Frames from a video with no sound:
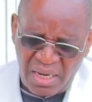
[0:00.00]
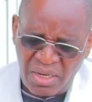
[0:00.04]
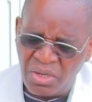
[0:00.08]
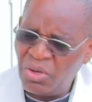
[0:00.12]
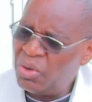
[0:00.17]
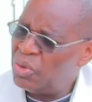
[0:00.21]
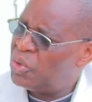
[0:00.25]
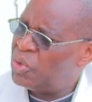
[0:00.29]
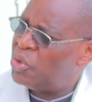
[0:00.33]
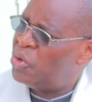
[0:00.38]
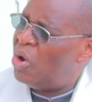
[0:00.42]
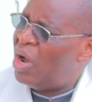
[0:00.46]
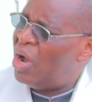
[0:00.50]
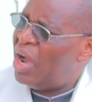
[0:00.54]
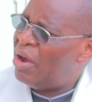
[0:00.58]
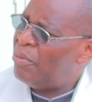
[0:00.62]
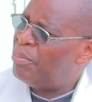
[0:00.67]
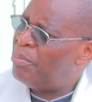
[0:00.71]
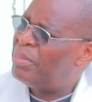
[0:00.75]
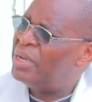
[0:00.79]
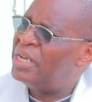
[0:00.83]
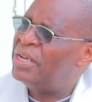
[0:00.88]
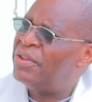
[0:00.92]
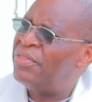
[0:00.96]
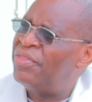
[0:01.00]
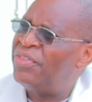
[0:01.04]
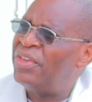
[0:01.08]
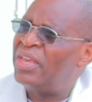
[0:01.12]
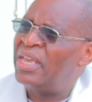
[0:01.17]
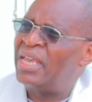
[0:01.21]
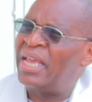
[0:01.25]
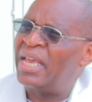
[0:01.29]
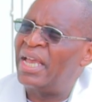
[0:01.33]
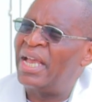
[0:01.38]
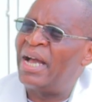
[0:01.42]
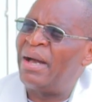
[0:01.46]
you have been
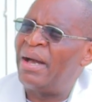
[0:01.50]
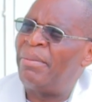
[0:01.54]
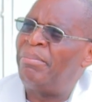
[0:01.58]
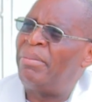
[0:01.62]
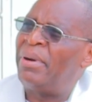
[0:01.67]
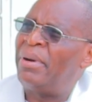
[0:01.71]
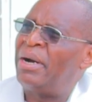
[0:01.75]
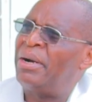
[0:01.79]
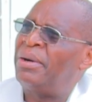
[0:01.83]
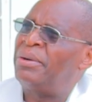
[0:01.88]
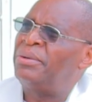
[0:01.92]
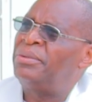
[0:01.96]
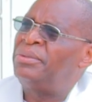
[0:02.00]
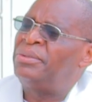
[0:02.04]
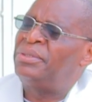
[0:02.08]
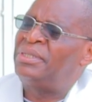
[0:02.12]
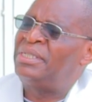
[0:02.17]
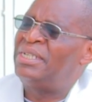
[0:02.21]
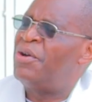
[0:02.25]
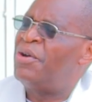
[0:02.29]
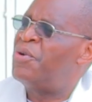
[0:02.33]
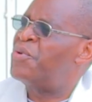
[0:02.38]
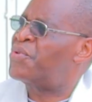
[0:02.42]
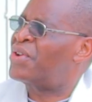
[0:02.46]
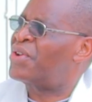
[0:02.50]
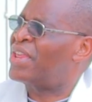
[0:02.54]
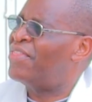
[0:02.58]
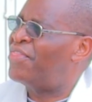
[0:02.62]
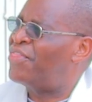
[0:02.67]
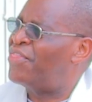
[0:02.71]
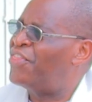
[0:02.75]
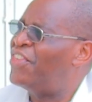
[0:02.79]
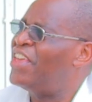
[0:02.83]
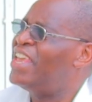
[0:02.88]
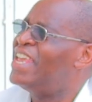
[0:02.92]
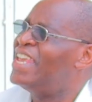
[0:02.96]
thinking about
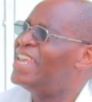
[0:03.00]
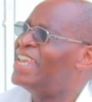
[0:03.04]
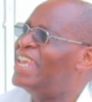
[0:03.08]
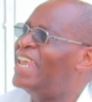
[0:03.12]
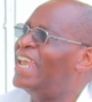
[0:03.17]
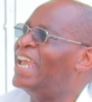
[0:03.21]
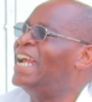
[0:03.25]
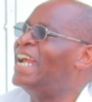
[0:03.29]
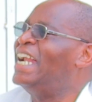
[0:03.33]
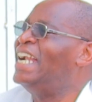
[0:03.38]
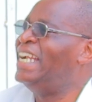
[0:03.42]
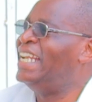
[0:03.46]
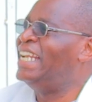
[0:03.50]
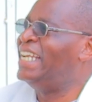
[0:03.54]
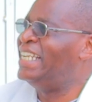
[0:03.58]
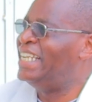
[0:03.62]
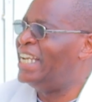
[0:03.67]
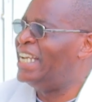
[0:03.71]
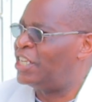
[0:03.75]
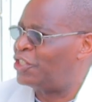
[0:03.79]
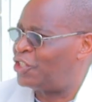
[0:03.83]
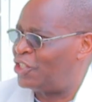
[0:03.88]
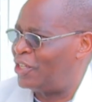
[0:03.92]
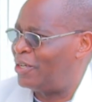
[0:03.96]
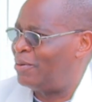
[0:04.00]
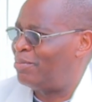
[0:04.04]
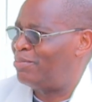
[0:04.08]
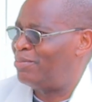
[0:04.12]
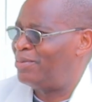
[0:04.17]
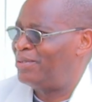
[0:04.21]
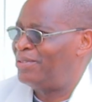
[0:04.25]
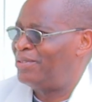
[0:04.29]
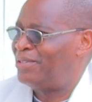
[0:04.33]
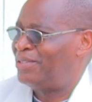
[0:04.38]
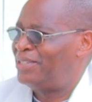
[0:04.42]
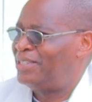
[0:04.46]
rethinking leadership.
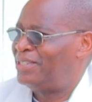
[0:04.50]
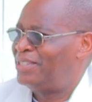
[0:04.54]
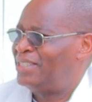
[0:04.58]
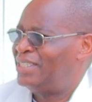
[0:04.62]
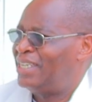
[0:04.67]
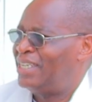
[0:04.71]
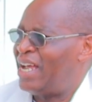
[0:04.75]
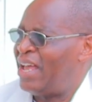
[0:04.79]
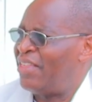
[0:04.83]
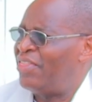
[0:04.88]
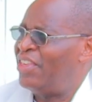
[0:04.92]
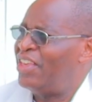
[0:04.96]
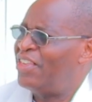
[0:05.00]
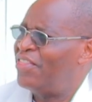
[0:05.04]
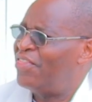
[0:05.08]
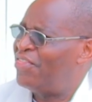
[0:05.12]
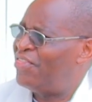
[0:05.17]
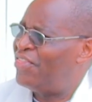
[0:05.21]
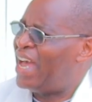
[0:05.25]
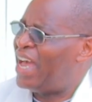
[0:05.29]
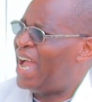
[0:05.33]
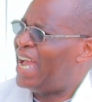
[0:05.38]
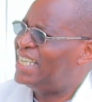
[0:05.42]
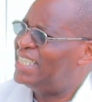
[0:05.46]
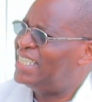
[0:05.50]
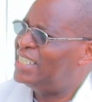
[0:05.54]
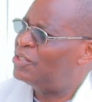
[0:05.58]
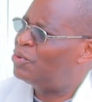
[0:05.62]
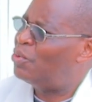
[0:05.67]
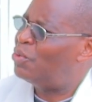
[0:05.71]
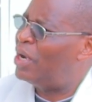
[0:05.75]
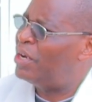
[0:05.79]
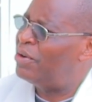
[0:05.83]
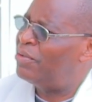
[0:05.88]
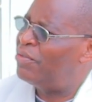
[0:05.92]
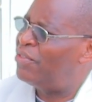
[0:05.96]
I think that
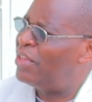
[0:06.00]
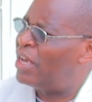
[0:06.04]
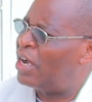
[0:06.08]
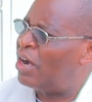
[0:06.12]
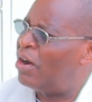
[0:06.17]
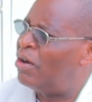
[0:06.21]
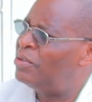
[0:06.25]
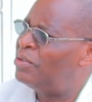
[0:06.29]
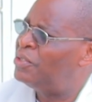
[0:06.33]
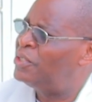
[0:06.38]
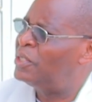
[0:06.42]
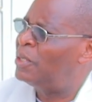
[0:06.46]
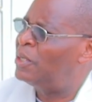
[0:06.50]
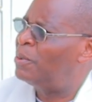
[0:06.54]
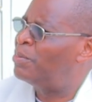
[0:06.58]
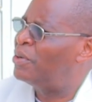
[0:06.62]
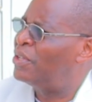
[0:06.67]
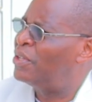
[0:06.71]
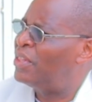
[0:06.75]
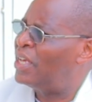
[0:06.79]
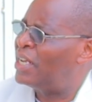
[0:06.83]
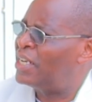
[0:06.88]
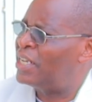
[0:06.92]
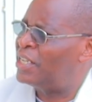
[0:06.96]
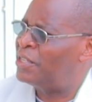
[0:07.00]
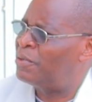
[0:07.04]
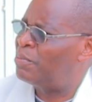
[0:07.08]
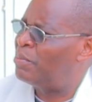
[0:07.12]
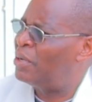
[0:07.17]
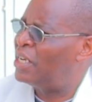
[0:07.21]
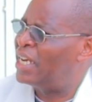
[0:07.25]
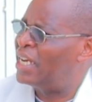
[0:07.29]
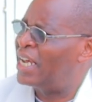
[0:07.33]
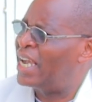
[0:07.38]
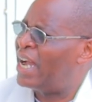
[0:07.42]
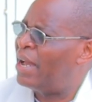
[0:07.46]
is one of the concepts that has
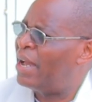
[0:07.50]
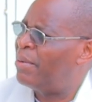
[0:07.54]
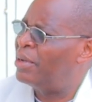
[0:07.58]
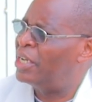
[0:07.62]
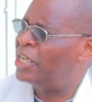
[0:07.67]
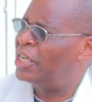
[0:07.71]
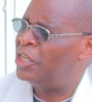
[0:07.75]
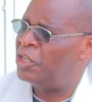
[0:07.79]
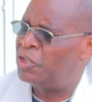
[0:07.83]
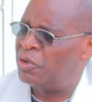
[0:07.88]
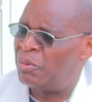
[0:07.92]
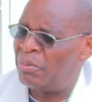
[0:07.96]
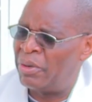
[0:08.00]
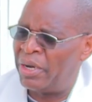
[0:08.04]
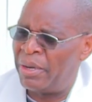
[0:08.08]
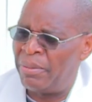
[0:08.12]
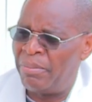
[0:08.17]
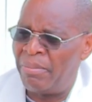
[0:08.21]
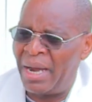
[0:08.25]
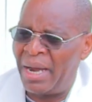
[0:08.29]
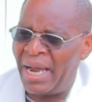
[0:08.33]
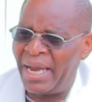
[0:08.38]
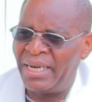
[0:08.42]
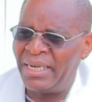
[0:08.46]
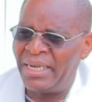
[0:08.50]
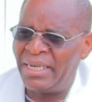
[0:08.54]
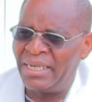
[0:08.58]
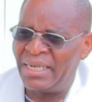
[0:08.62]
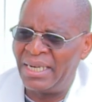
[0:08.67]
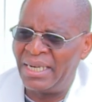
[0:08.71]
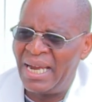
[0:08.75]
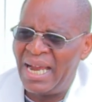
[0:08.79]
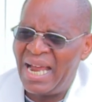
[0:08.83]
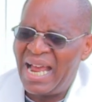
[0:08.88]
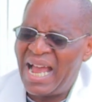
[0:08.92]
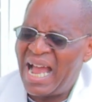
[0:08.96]
been coming into my
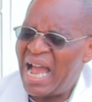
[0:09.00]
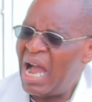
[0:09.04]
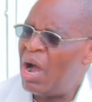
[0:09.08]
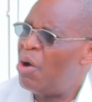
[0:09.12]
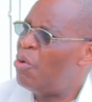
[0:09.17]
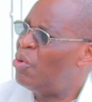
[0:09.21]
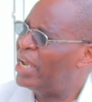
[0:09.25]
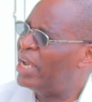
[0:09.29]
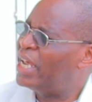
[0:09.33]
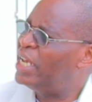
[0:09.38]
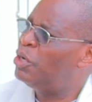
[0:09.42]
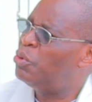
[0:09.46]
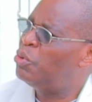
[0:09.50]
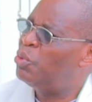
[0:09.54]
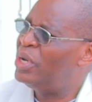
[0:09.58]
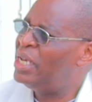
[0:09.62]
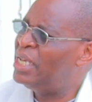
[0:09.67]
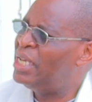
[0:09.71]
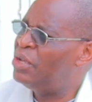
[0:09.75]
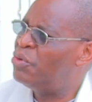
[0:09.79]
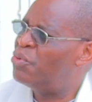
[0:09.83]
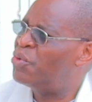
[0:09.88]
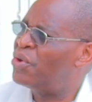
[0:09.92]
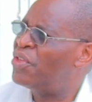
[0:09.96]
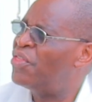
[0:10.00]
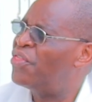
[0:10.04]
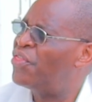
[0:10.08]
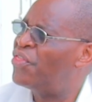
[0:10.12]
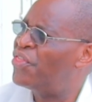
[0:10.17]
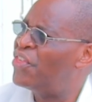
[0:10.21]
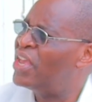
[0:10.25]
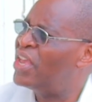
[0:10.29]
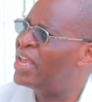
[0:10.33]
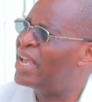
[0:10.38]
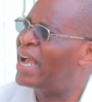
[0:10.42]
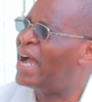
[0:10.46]
mind. How can we
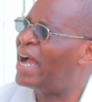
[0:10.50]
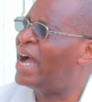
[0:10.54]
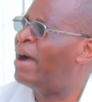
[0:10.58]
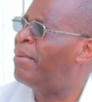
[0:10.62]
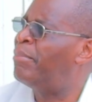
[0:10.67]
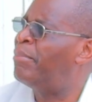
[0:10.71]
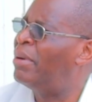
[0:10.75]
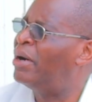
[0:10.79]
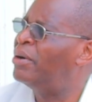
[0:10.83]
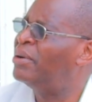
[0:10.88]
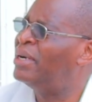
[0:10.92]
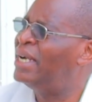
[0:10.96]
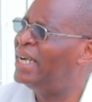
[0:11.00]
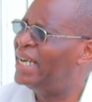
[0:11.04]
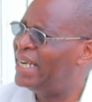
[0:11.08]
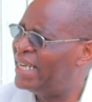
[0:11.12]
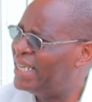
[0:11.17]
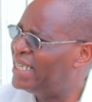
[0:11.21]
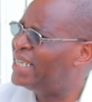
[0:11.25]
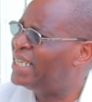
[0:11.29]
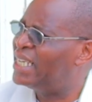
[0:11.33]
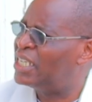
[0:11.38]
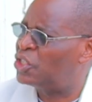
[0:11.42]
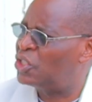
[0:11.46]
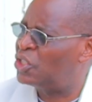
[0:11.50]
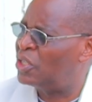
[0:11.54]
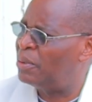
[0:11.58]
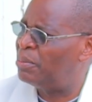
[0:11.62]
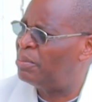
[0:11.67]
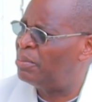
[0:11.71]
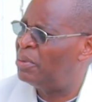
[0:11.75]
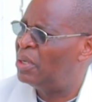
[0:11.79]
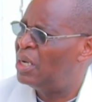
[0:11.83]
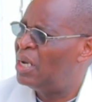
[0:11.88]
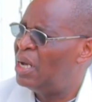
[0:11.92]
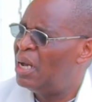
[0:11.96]
rethink about
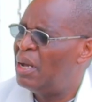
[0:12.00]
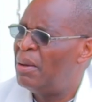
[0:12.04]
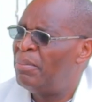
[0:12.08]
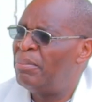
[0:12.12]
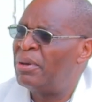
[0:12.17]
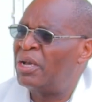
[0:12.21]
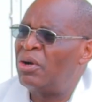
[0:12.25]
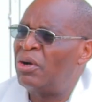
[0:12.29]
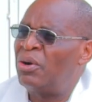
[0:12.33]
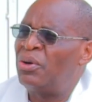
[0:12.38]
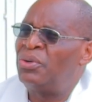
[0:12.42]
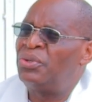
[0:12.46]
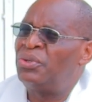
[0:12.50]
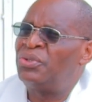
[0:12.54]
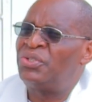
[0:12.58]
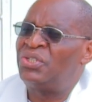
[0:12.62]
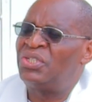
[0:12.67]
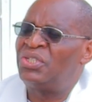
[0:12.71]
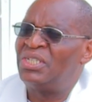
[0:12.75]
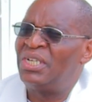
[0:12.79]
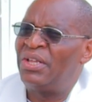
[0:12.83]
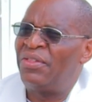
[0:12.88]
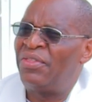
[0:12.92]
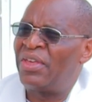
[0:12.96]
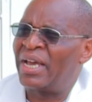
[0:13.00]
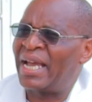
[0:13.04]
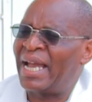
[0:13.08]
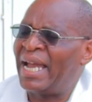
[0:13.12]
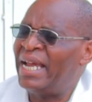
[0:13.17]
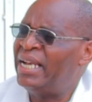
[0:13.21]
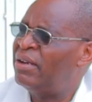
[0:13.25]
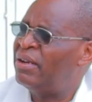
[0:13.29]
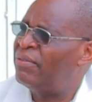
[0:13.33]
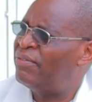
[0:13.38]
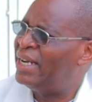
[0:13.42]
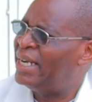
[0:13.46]
leadership? Because the
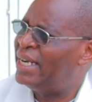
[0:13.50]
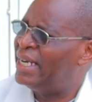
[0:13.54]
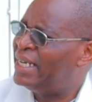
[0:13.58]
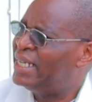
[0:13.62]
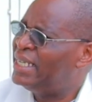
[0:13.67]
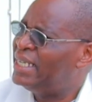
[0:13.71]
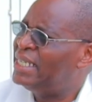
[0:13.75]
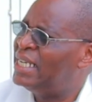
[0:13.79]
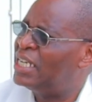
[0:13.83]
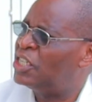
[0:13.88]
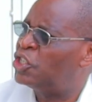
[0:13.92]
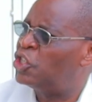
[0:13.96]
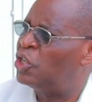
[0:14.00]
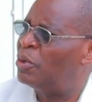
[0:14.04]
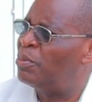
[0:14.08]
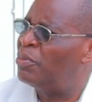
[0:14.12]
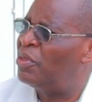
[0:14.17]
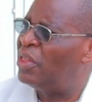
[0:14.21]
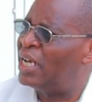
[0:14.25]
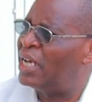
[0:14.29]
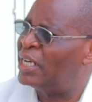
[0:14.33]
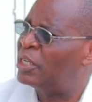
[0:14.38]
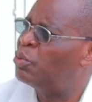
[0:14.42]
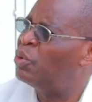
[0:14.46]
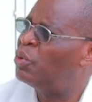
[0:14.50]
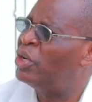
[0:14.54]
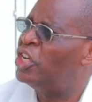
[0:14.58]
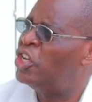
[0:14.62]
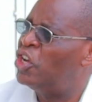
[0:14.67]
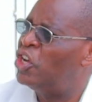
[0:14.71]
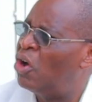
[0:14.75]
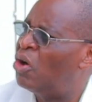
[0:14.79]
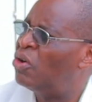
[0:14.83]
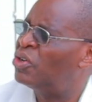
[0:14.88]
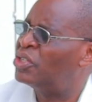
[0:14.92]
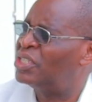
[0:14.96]
kind of a leadership that we
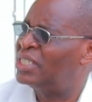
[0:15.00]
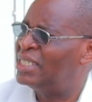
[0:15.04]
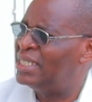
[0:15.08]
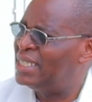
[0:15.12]
know